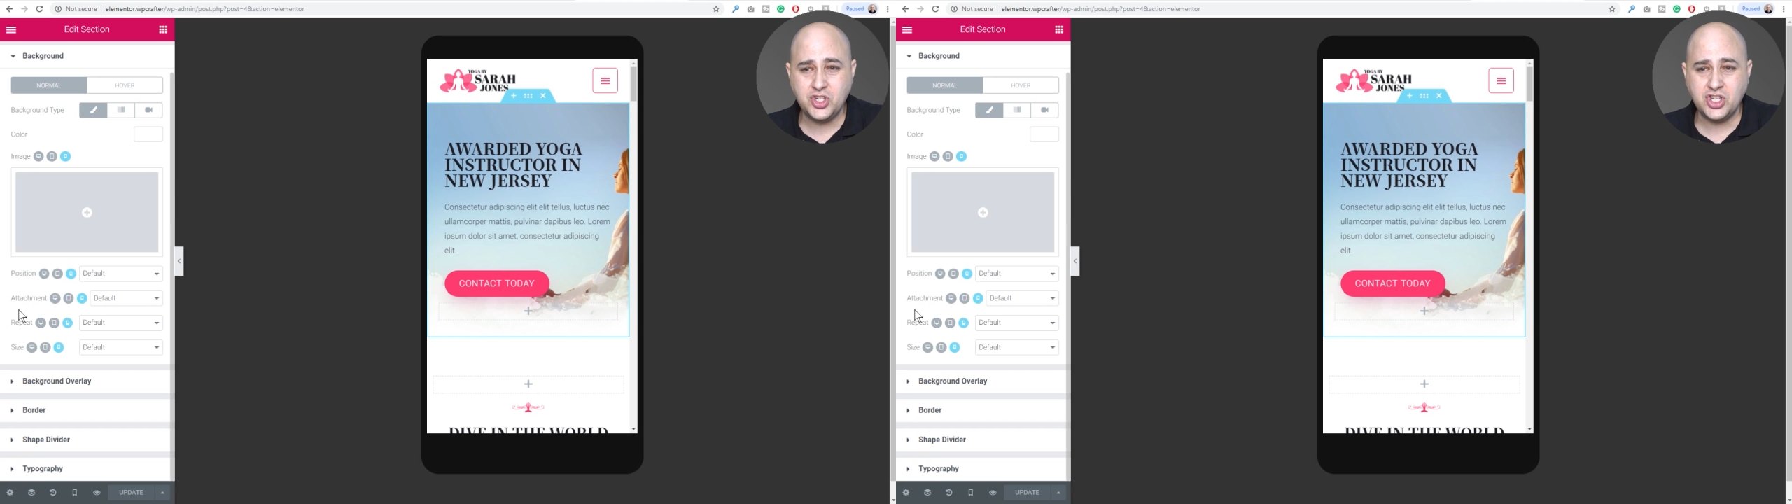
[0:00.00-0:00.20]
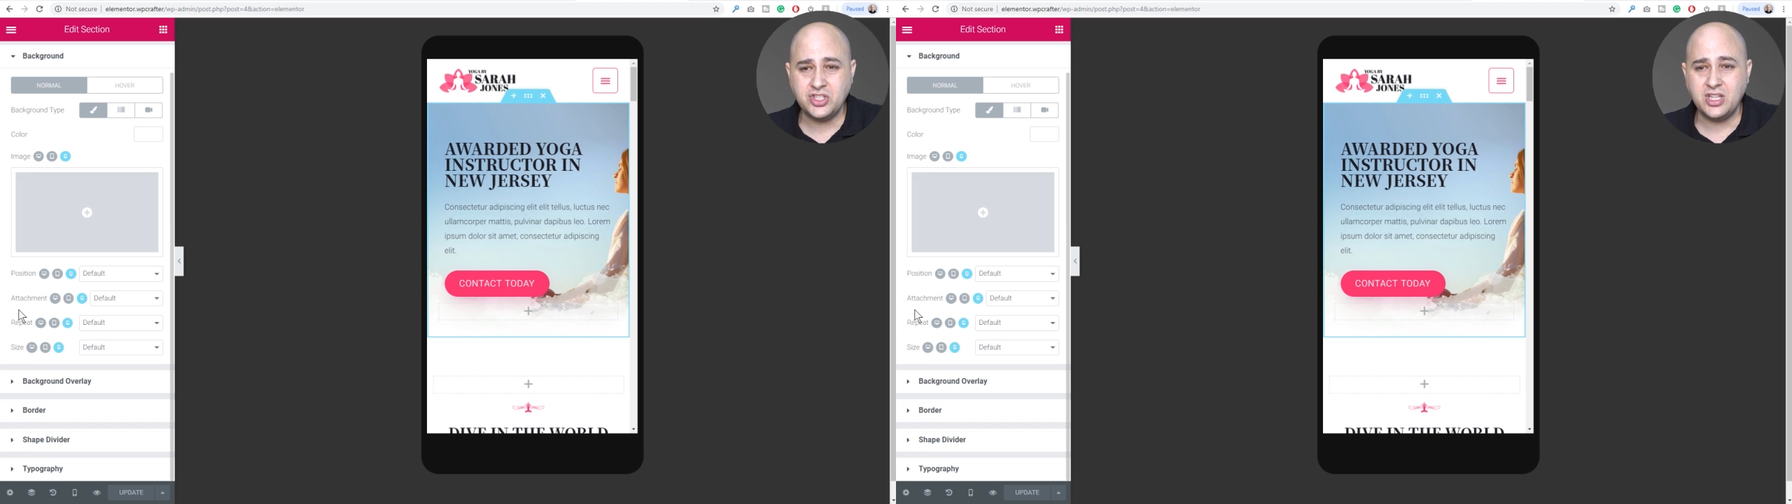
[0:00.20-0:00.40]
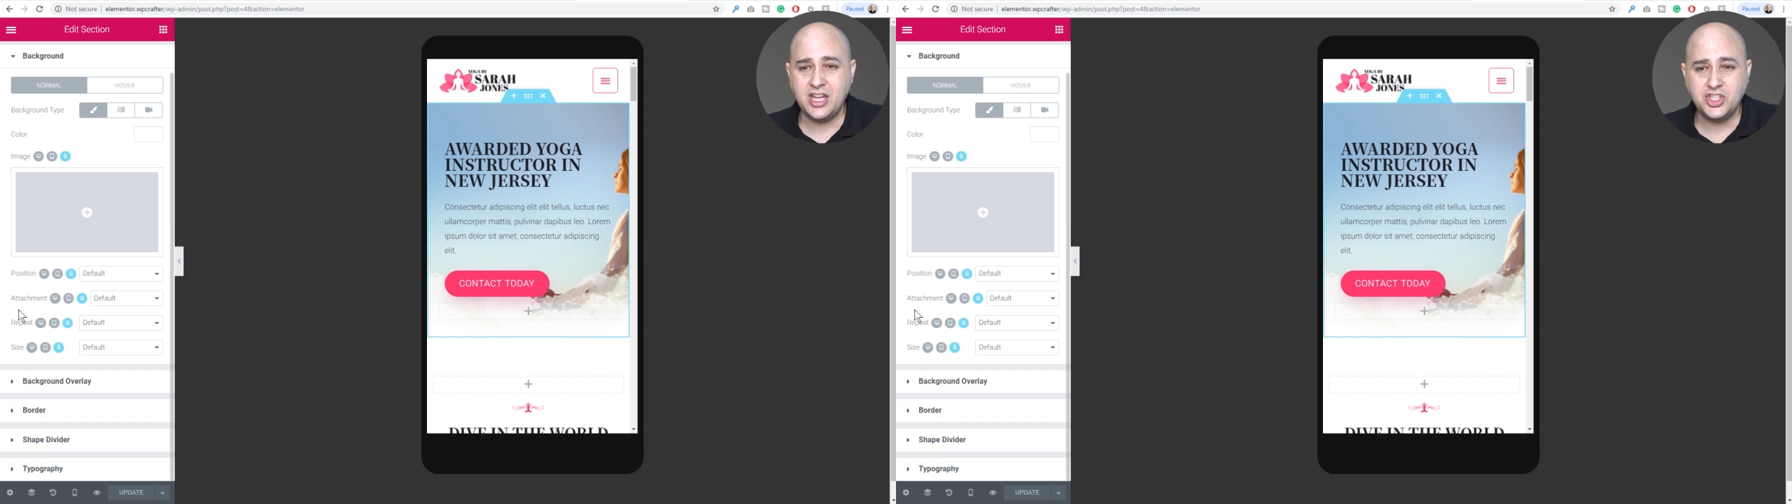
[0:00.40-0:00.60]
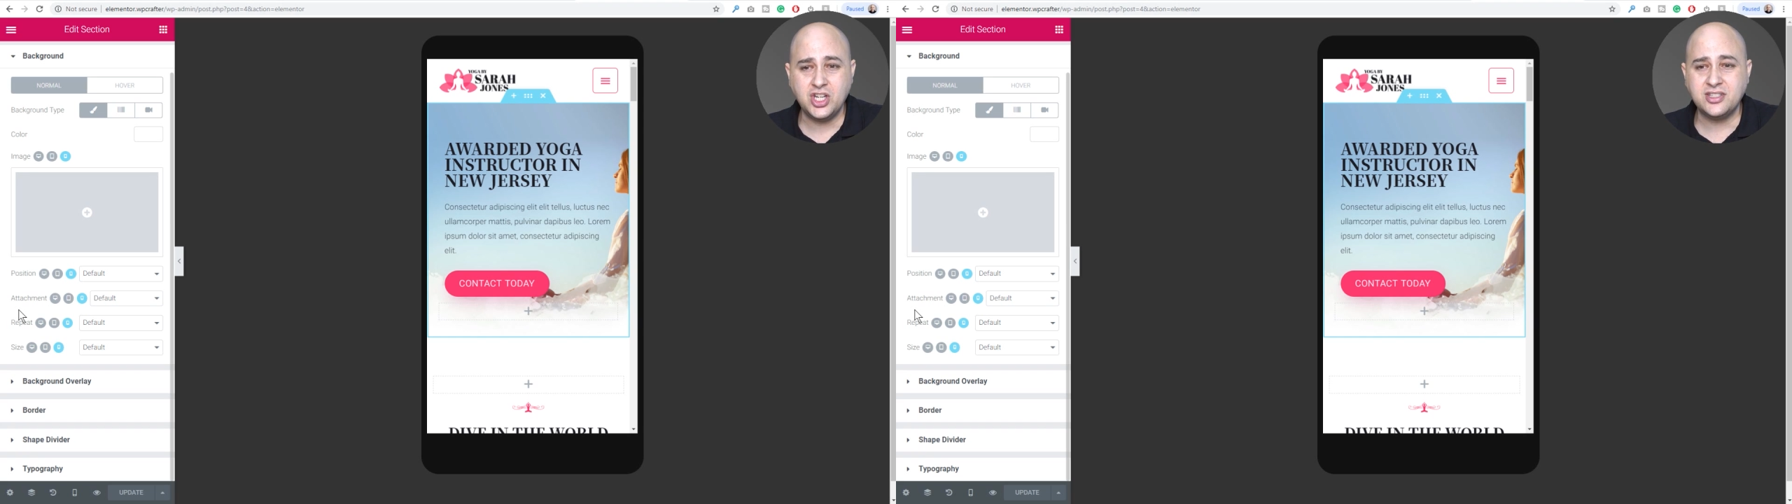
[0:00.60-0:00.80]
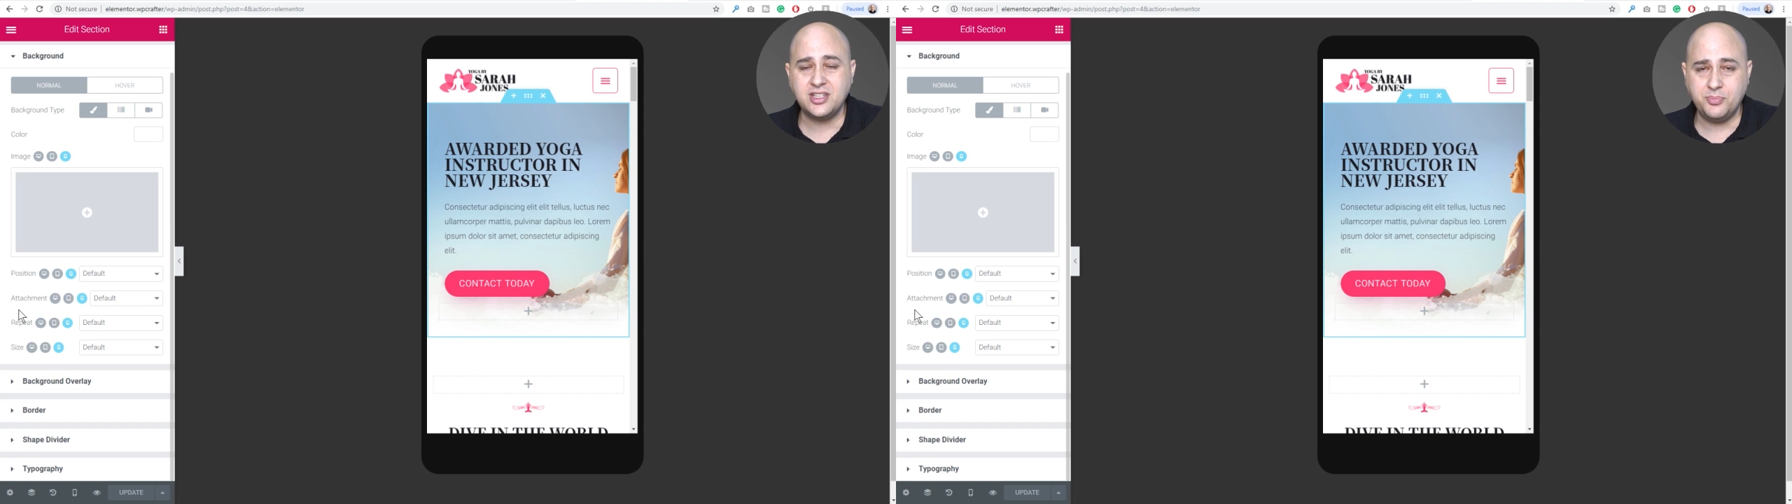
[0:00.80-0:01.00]
is just
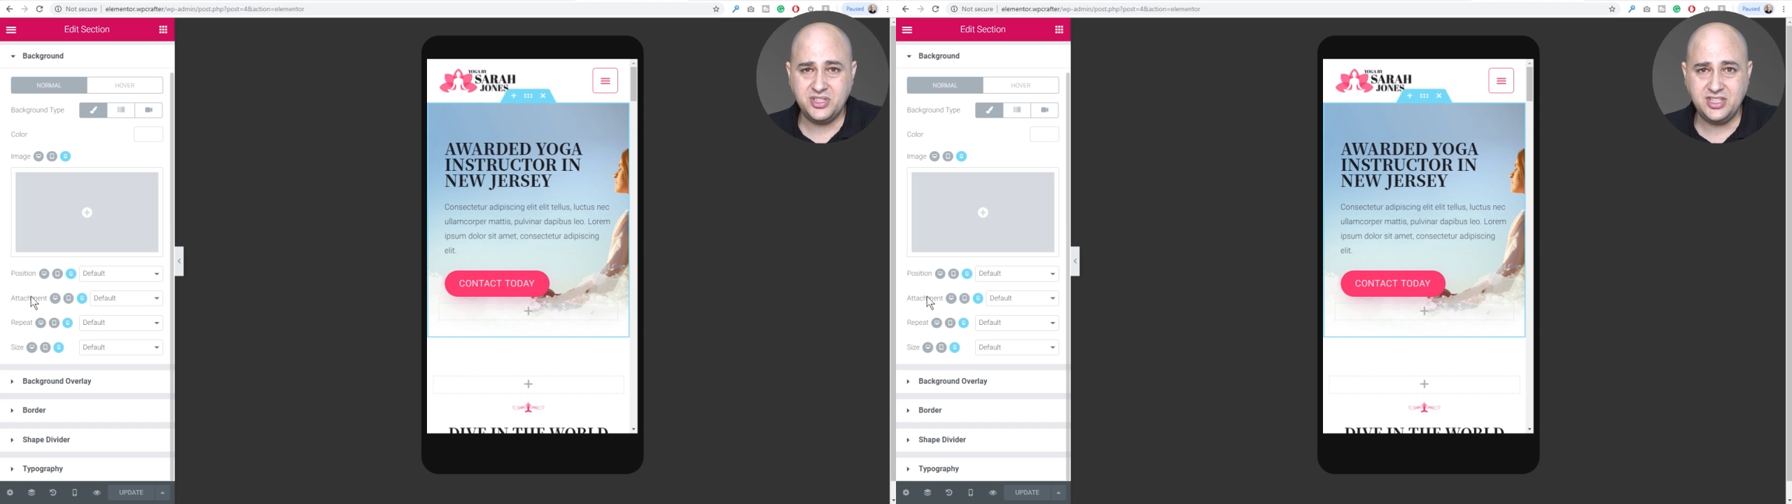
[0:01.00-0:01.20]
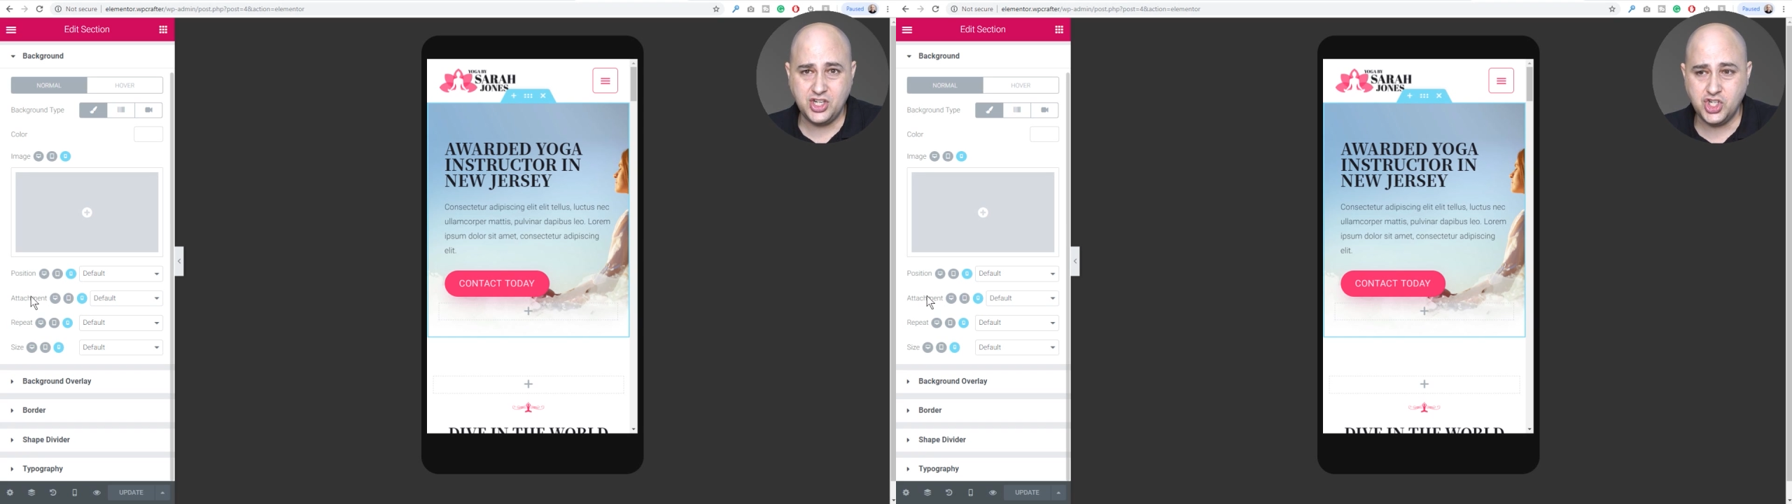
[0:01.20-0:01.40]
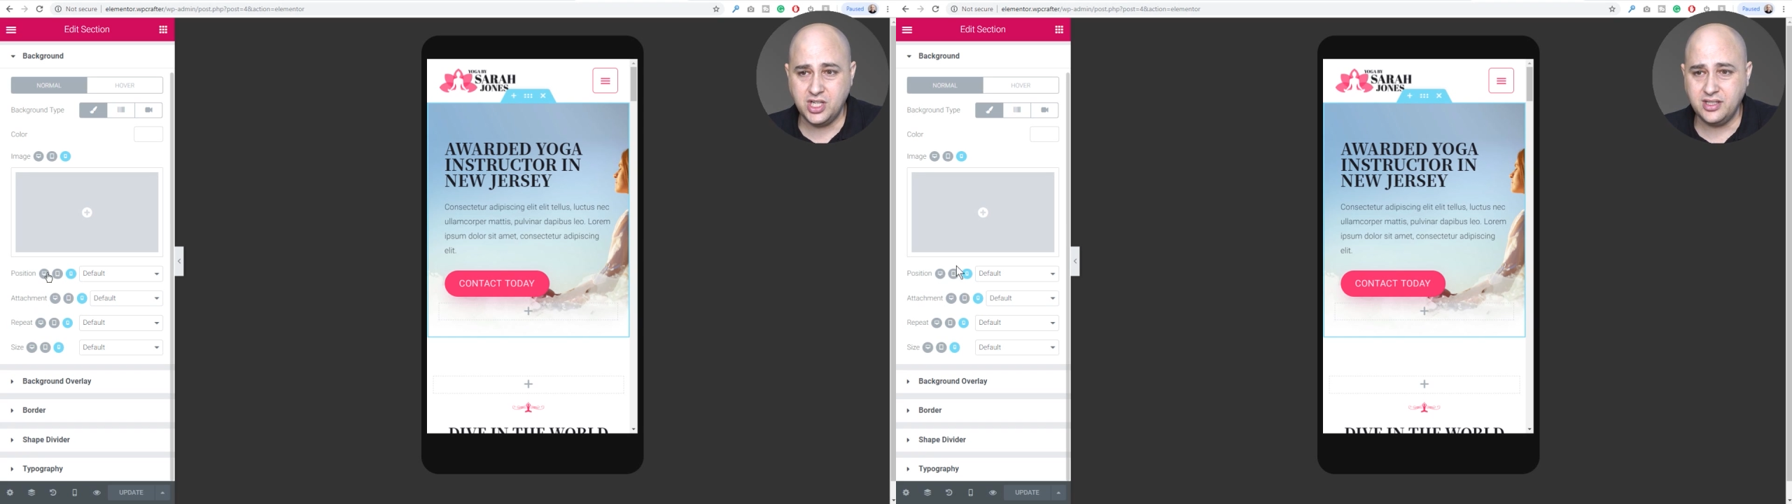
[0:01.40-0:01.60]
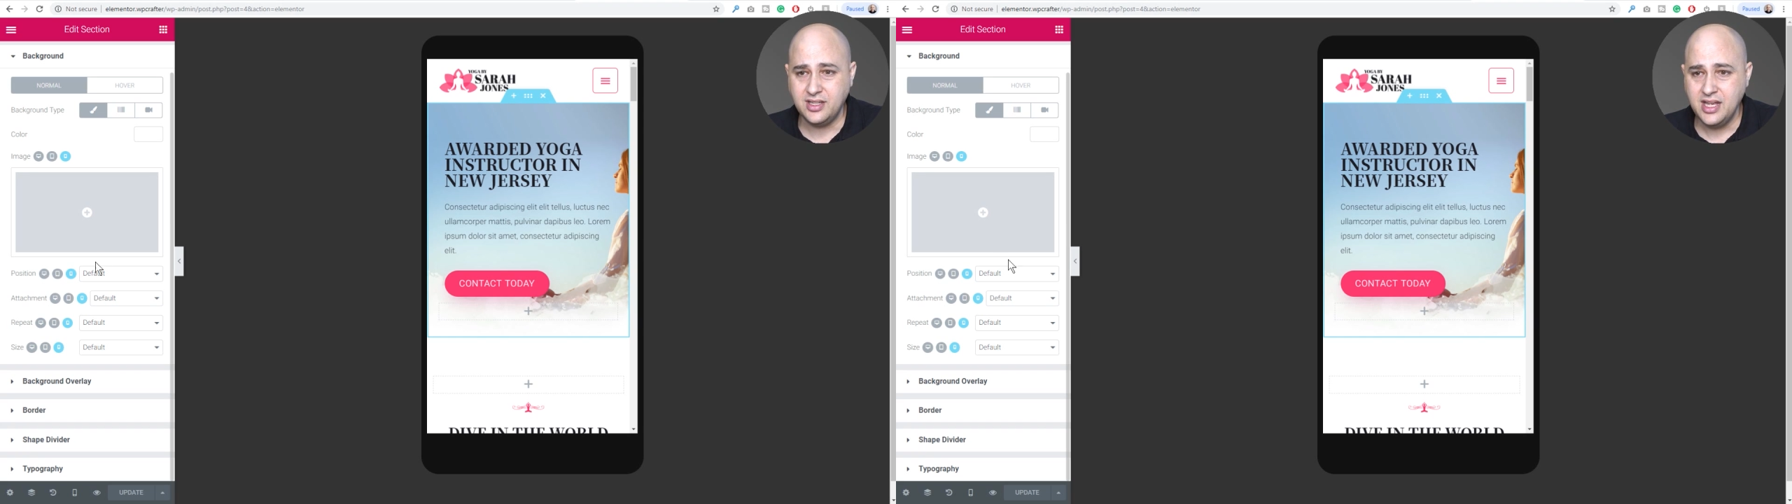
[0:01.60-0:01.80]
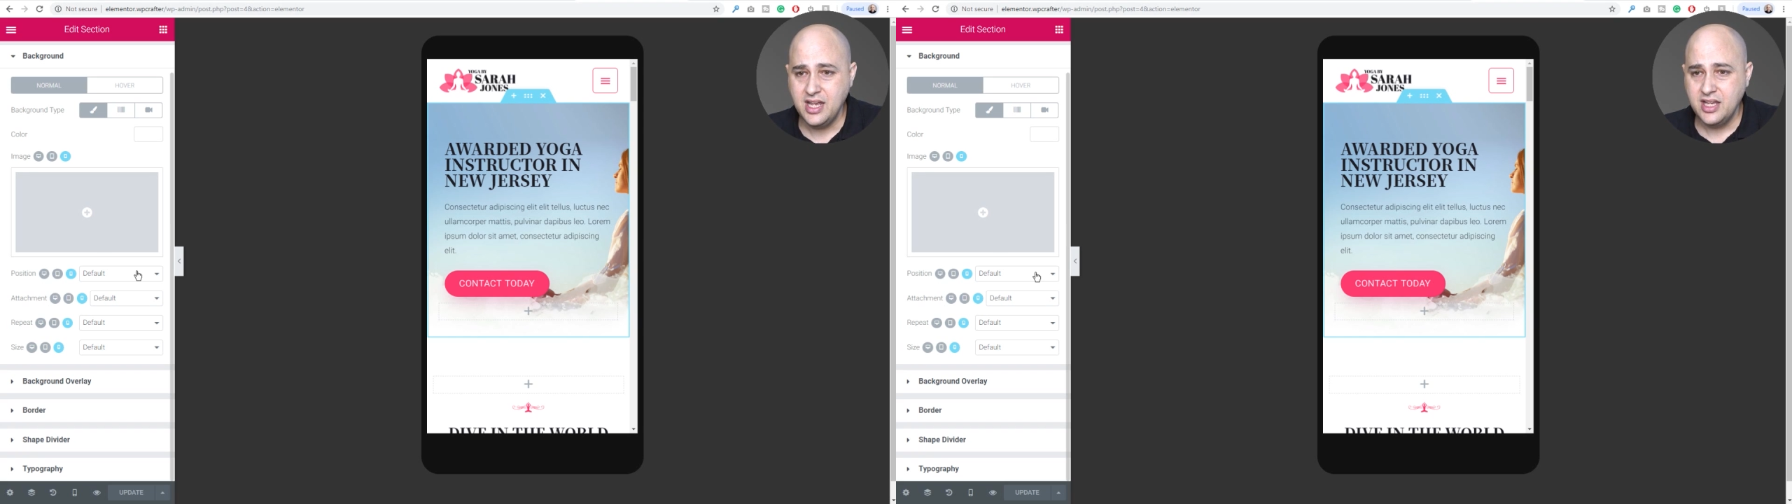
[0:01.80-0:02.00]
adjust the position.